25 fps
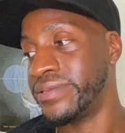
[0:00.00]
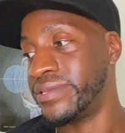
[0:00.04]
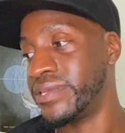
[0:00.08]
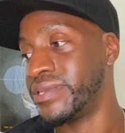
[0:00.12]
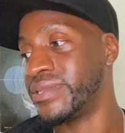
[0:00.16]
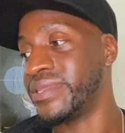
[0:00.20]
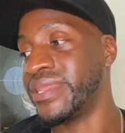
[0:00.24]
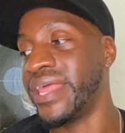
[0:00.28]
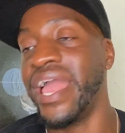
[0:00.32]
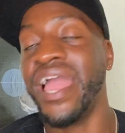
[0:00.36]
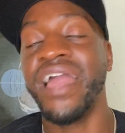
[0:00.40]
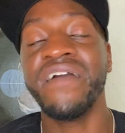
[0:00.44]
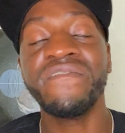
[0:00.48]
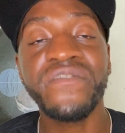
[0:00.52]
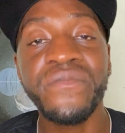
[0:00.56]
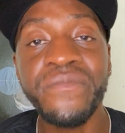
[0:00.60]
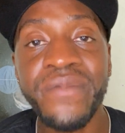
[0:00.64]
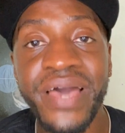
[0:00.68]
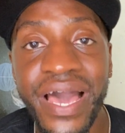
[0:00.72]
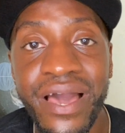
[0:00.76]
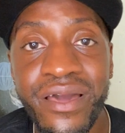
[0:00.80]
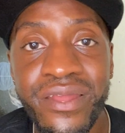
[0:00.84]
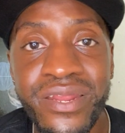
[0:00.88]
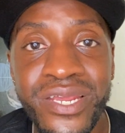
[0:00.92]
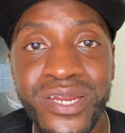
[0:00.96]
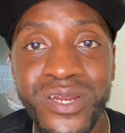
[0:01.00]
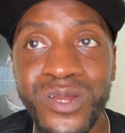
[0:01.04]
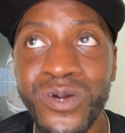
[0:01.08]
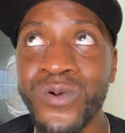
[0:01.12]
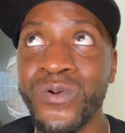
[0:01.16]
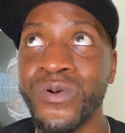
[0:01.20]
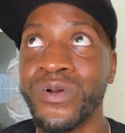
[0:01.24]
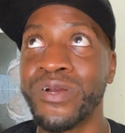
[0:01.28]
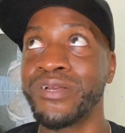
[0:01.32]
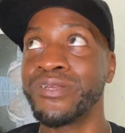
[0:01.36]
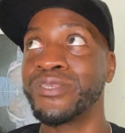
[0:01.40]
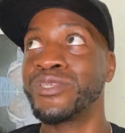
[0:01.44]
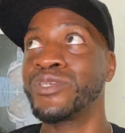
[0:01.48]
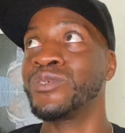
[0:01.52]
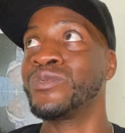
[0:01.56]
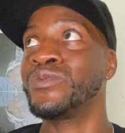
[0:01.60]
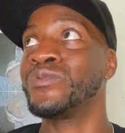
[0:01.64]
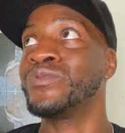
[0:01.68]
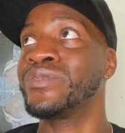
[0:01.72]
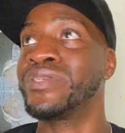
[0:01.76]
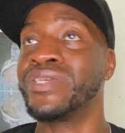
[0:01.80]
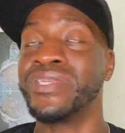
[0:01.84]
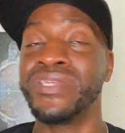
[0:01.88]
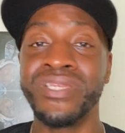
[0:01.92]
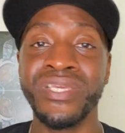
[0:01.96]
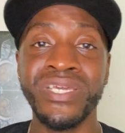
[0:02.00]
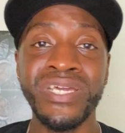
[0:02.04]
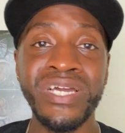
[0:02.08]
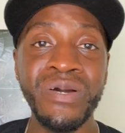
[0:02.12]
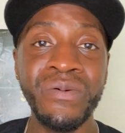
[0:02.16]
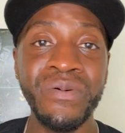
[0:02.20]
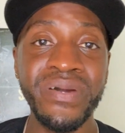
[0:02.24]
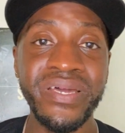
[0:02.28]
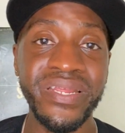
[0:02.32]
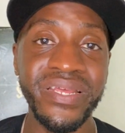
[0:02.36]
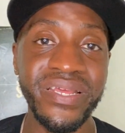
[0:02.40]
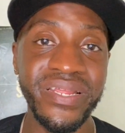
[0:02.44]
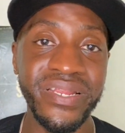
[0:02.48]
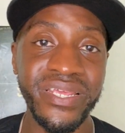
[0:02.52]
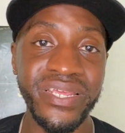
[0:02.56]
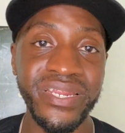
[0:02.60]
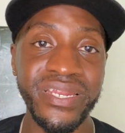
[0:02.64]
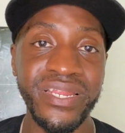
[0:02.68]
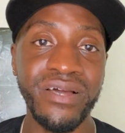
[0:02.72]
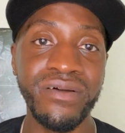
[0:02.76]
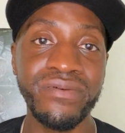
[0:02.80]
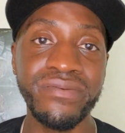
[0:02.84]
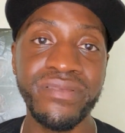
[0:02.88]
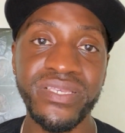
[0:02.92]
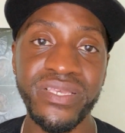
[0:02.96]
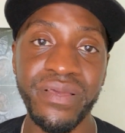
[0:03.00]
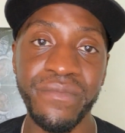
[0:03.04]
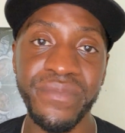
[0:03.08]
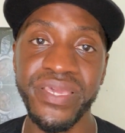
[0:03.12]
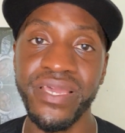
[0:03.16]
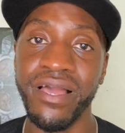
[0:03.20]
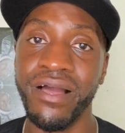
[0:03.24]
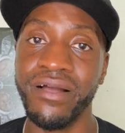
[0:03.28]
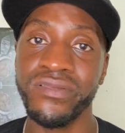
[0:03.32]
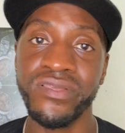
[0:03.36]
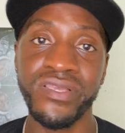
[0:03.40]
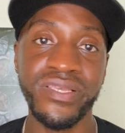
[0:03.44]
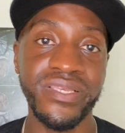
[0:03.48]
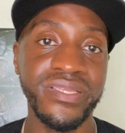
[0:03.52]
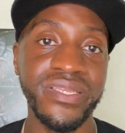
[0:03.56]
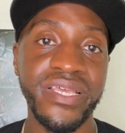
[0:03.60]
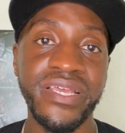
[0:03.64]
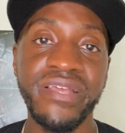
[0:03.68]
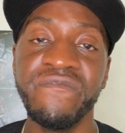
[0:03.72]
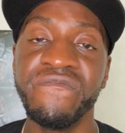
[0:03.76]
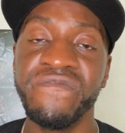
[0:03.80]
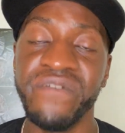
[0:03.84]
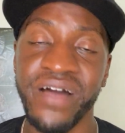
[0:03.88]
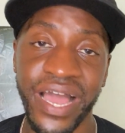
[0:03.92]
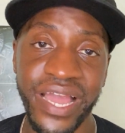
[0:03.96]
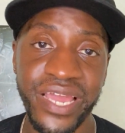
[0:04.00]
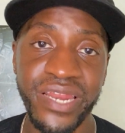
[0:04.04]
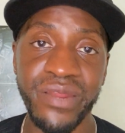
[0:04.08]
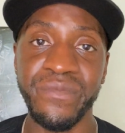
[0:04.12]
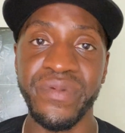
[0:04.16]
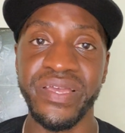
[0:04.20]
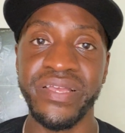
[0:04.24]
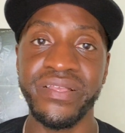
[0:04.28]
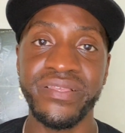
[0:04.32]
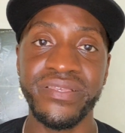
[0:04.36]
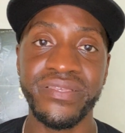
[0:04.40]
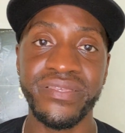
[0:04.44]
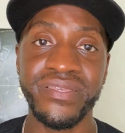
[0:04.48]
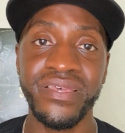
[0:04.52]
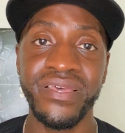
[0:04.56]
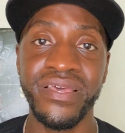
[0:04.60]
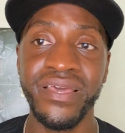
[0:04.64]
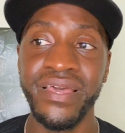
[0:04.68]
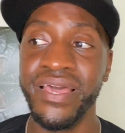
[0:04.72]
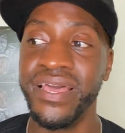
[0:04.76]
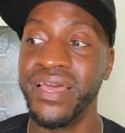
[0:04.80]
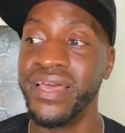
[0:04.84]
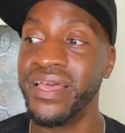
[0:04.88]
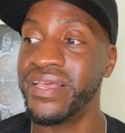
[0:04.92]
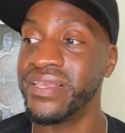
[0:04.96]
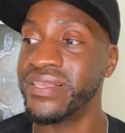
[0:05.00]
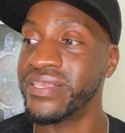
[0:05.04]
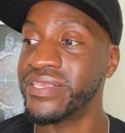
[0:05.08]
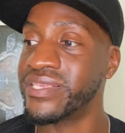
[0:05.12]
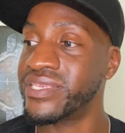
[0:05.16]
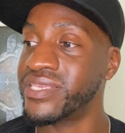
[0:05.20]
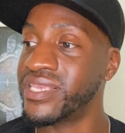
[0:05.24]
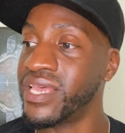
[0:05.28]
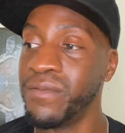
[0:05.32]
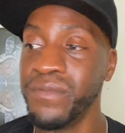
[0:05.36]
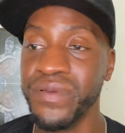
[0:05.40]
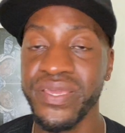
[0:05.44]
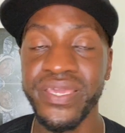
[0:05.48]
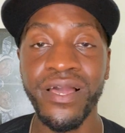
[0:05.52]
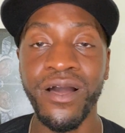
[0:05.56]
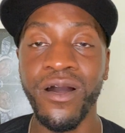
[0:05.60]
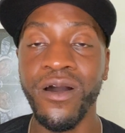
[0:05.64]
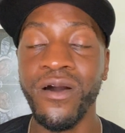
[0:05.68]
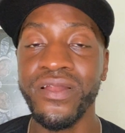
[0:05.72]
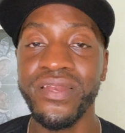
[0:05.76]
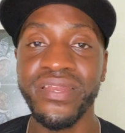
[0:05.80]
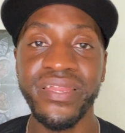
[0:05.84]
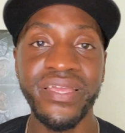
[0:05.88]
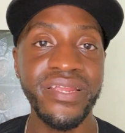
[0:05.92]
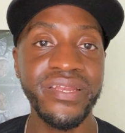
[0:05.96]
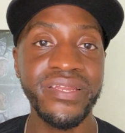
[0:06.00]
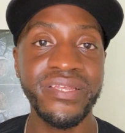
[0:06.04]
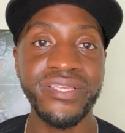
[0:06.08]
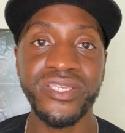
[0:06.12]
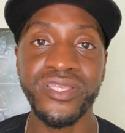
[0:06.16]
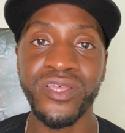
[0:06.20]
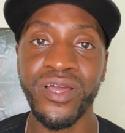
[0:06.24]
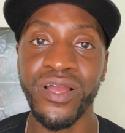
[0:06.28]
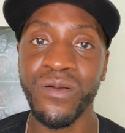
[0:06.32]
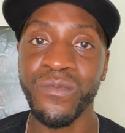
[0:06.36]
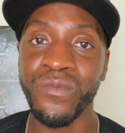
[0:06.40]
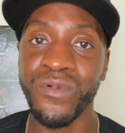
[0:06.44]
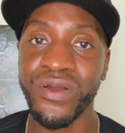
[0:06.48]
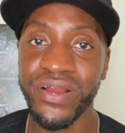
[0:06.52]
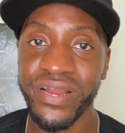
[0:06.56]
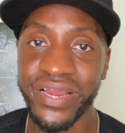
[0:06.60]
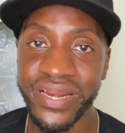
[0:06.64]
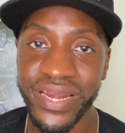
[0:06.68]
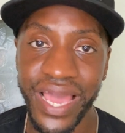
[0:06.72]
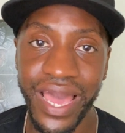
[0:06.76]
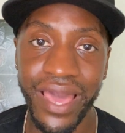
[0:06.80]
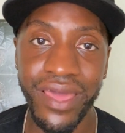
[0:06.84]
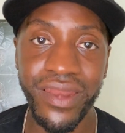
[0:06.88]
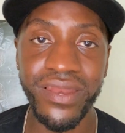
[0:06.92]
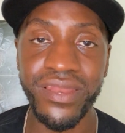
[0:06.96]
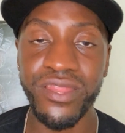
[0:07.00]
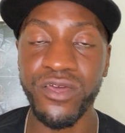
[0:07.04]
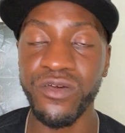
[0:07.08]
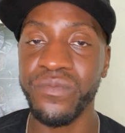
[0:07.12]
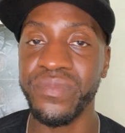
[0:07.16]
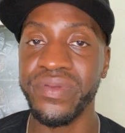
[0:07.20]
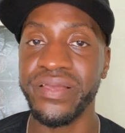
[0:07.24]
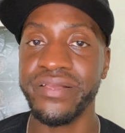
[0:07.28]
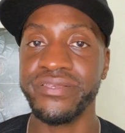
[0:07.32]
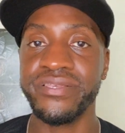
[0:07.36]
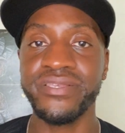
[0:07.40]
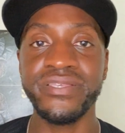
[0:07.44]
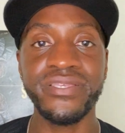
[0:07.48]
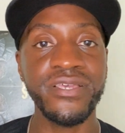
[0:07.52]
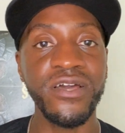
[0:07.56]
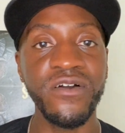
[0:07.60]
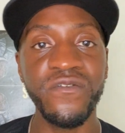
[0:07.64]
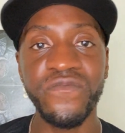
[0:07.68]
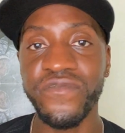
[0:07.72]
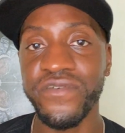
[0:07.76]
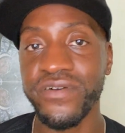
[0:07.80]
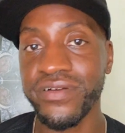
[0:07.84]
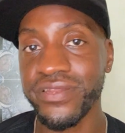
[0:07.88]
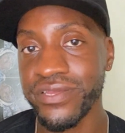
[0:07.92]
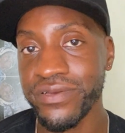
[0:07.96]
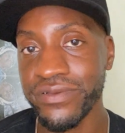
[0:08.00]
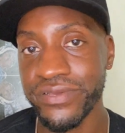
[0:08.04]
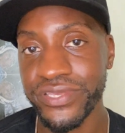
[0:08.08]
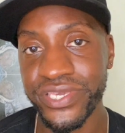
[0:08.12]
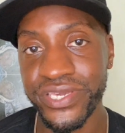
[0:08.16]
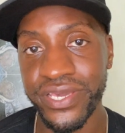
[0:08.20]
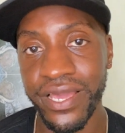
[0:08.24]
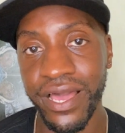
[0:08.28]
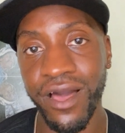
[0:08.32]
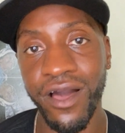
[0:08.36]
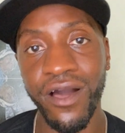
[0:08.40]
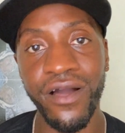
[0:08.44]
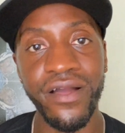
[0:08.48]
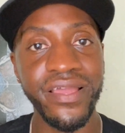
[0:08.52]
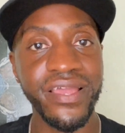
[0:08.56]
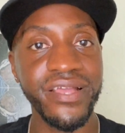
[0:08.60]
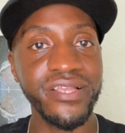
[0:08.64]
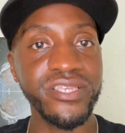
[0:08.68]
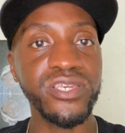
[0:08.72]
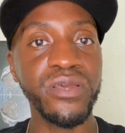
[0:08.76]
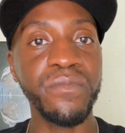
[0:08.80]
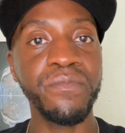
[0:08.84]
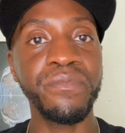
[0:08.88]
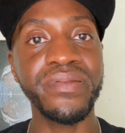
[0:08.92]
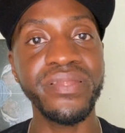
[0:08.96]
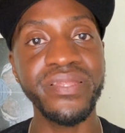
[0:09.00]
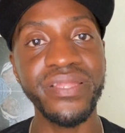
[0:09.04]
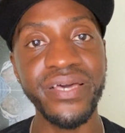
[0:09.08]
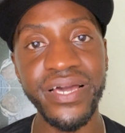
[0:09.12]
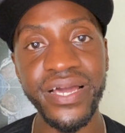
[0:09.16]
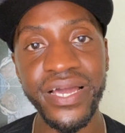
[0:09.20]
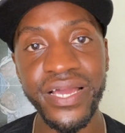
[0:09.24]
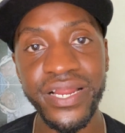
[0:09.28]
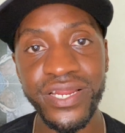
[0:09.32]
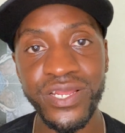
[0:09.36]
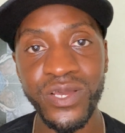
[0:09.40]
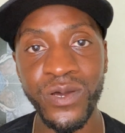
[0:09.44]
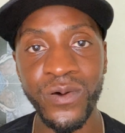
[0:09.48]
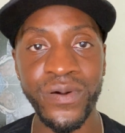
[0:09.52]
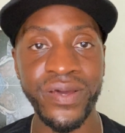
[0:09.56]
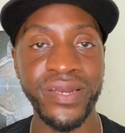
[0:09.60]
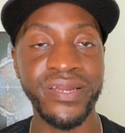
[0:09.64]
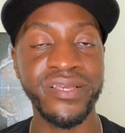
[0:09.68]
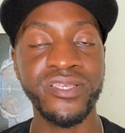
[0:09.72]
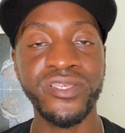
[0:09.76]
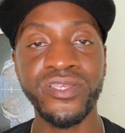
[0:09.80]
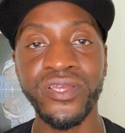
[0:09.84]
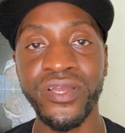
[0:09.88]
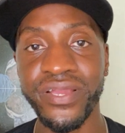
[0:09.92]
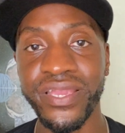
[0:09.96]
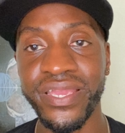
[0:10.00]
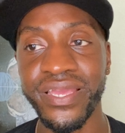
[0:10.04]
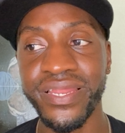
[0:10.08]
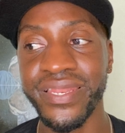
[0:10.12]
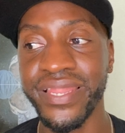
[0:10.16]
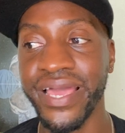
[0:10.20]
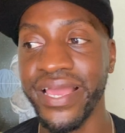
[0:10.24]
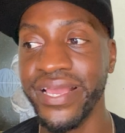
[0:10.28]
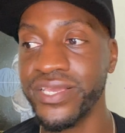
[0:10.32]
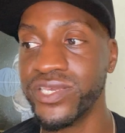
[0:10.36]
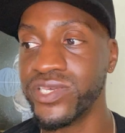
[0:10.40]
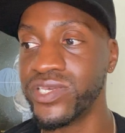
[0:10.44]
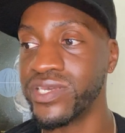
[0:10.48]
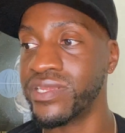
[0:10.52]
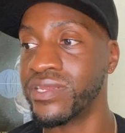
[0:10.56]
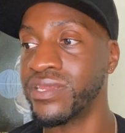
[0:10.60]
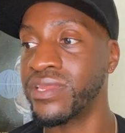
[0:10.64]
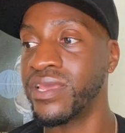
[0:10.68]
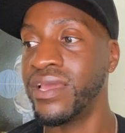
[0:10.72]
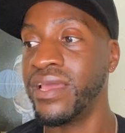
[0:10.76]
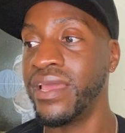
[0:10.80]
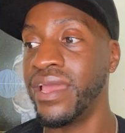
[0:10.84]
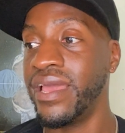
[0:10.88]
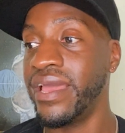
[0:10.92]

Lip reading: laugh about it or to deal with it. You know, some of y'all just need vitamins. Some of y'all need to start working out a little bit. Just go for a little jog, get your blood going and circulation.